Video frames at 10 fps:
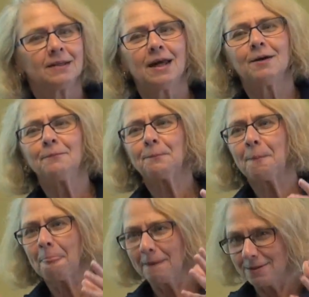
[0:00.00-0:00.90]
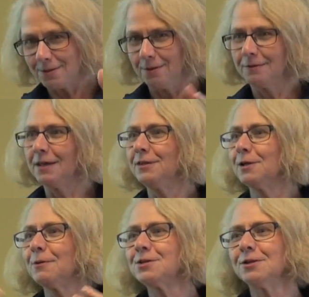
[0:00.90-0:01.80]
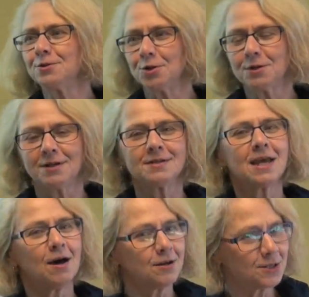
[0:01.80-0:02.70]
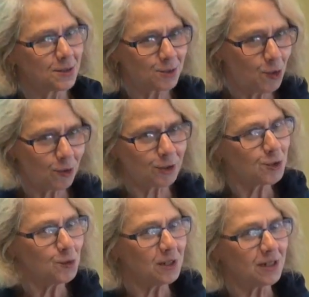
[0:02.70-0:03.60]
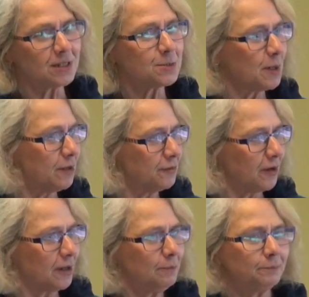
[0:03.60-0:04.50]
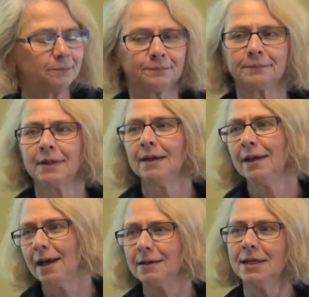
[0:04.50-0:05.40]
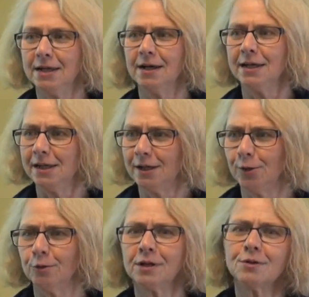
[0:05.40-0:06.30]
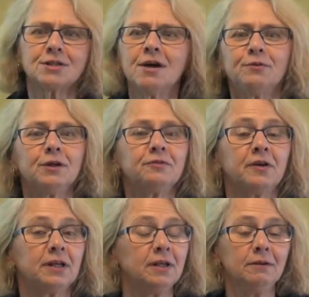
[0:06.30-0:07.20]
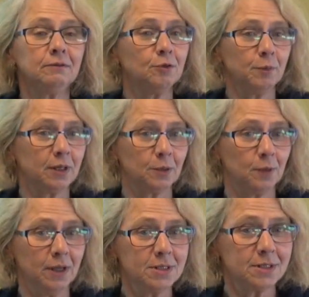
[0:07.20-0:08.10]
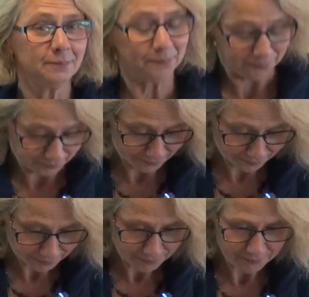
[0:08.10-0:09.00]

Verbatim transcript: Now, so then the original joke is how does a Torontonian spell farm? And E I E I O. Now, it's not very funny, no matter what.